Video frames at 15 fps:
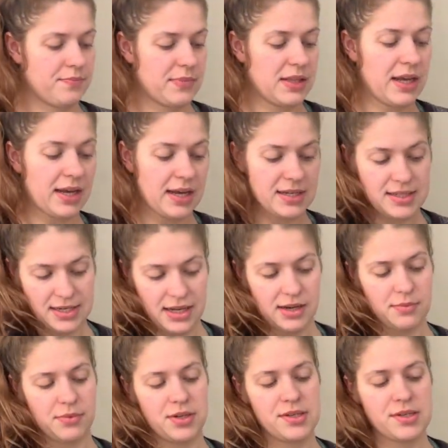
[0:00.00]
like I said,
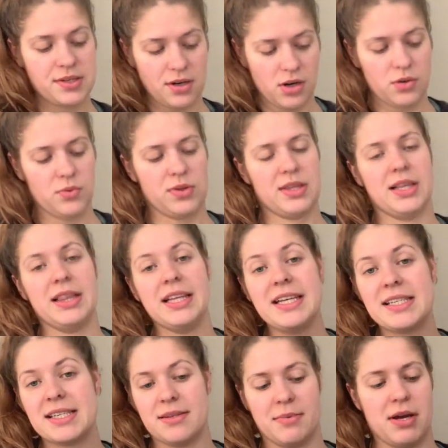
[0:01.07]
I'm going to start with the
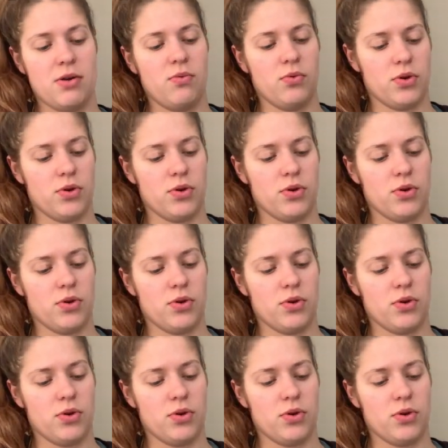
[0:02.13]
least amount